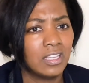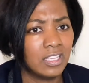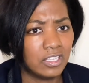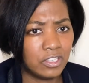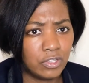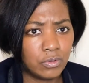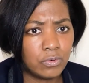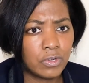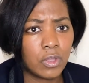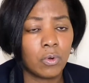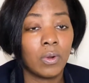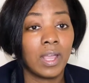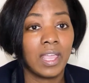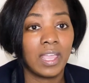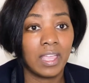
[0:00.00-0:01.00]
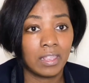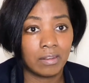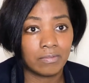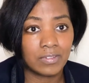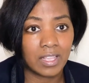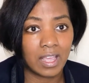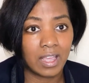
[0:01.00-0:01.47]
you know ahead of
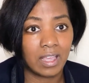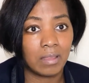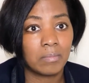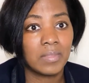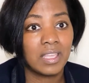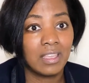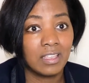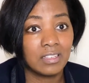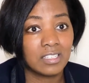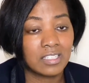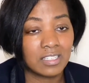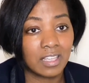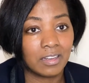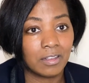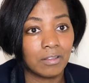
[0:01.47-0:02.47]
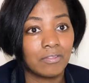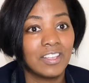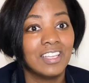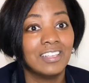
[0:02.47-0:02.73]
time instead of